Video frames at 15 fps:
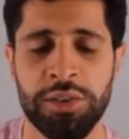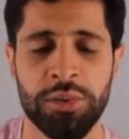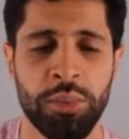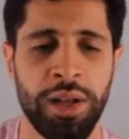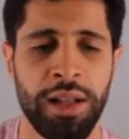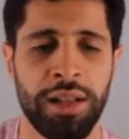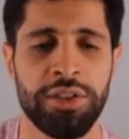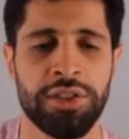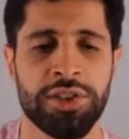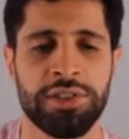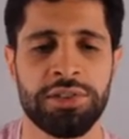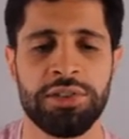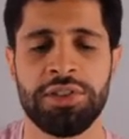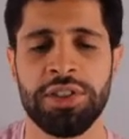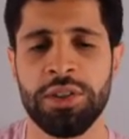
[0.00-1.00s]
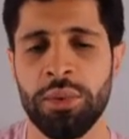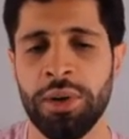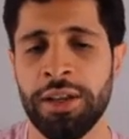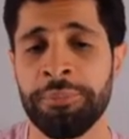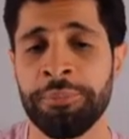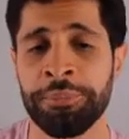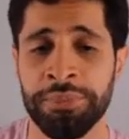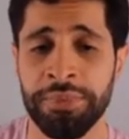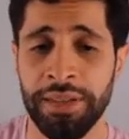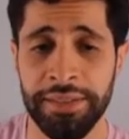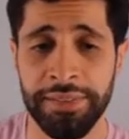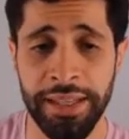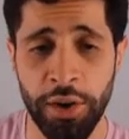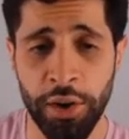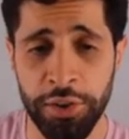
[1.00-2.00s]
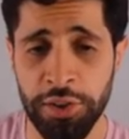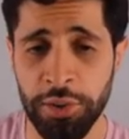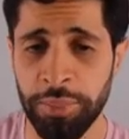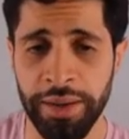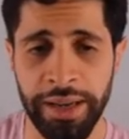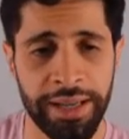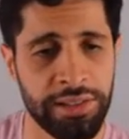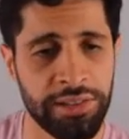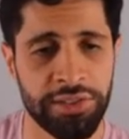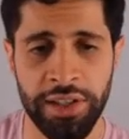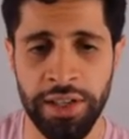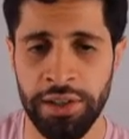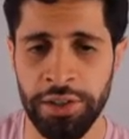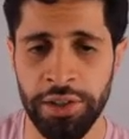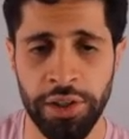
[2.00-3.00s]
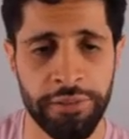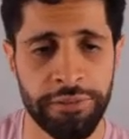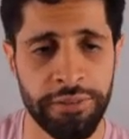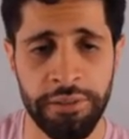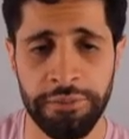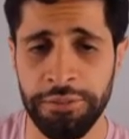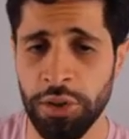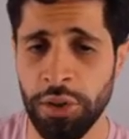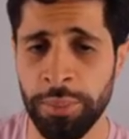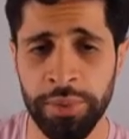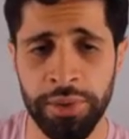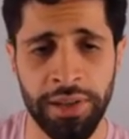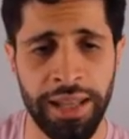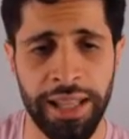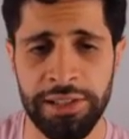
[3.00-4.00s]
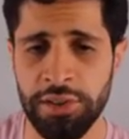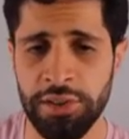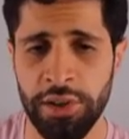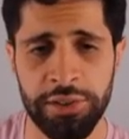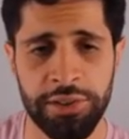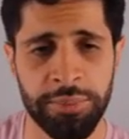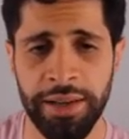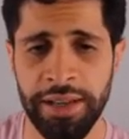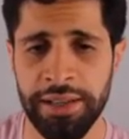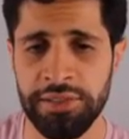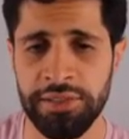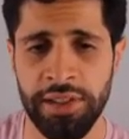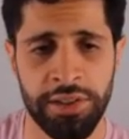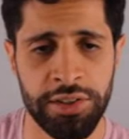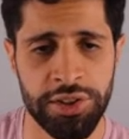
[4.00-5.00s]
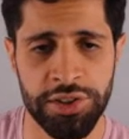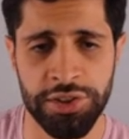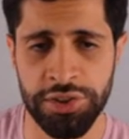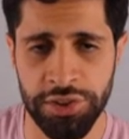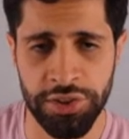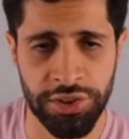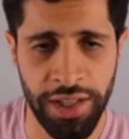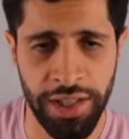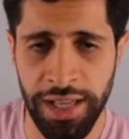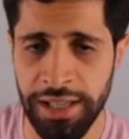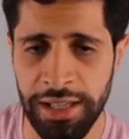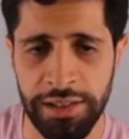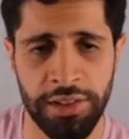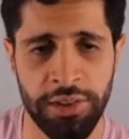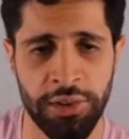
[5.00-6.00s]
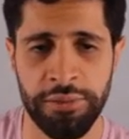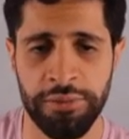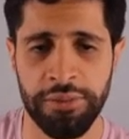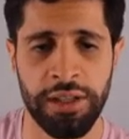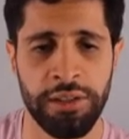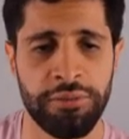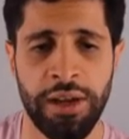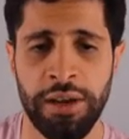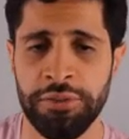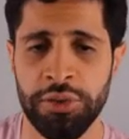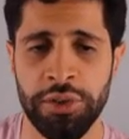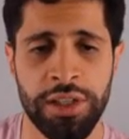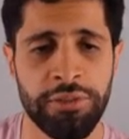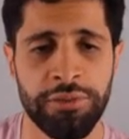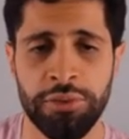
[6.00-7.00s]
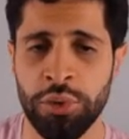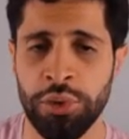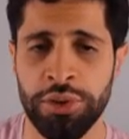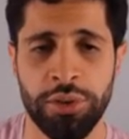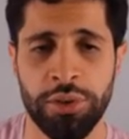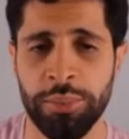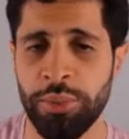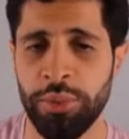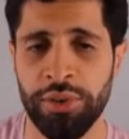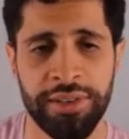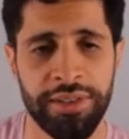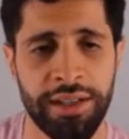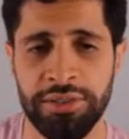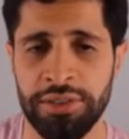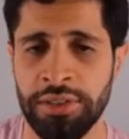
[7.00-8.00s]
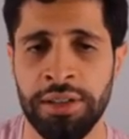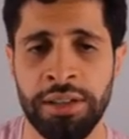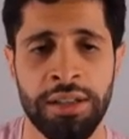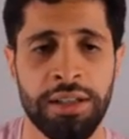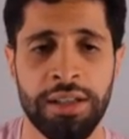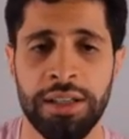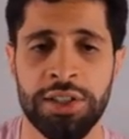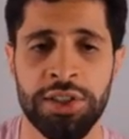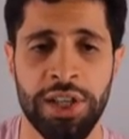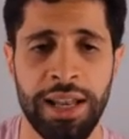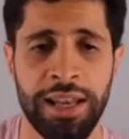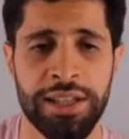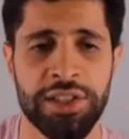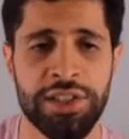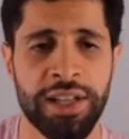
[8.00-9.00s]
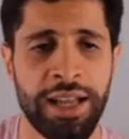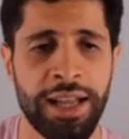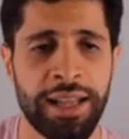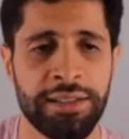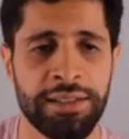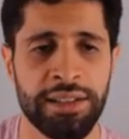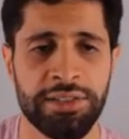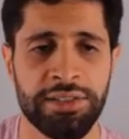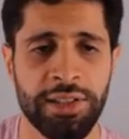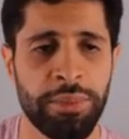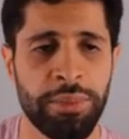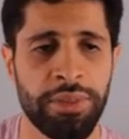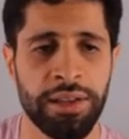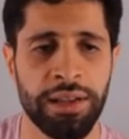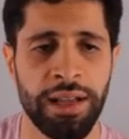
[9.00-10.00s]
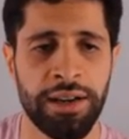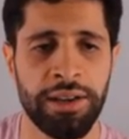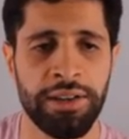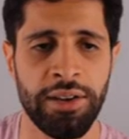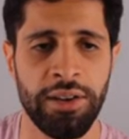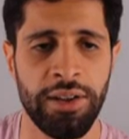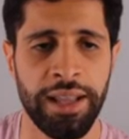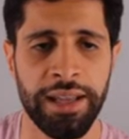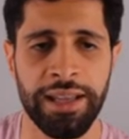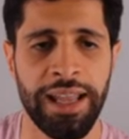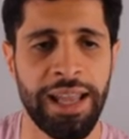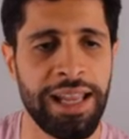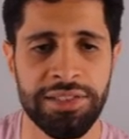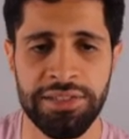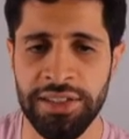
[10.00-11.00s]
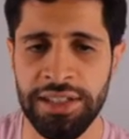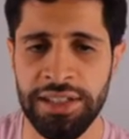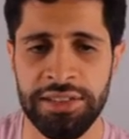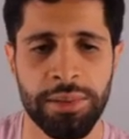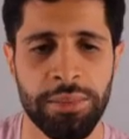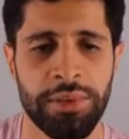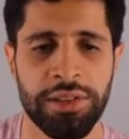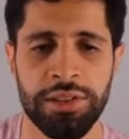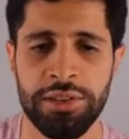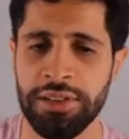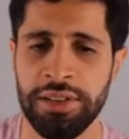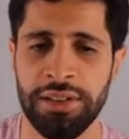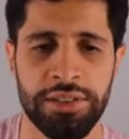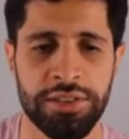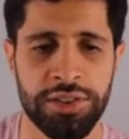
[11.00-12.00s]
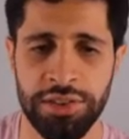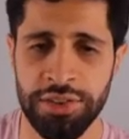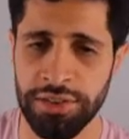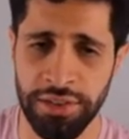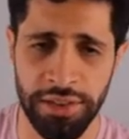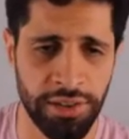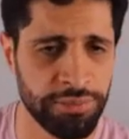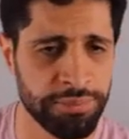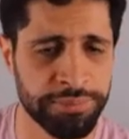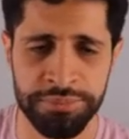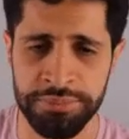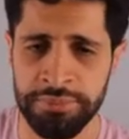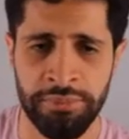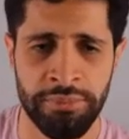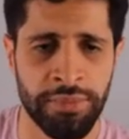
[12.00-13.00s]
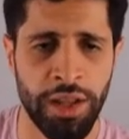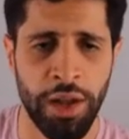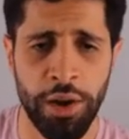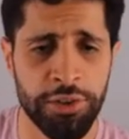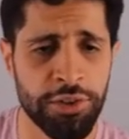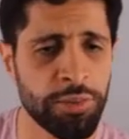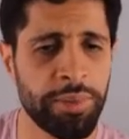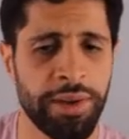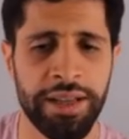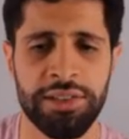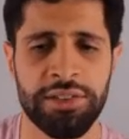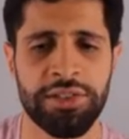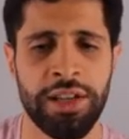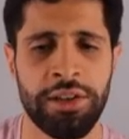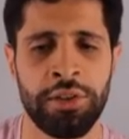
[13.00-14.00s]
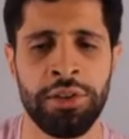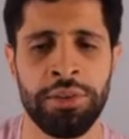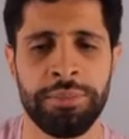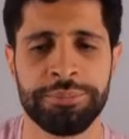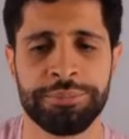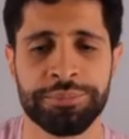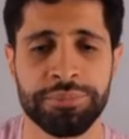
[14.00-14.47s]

as well, not just to c1, and then occupying the center. You know, if your opponent lets you occupy the center, just take it. You know, if after e4 your opponent doesn't challenge that and does something, I don't know, like a6, something useless, just, you know, occupy the center.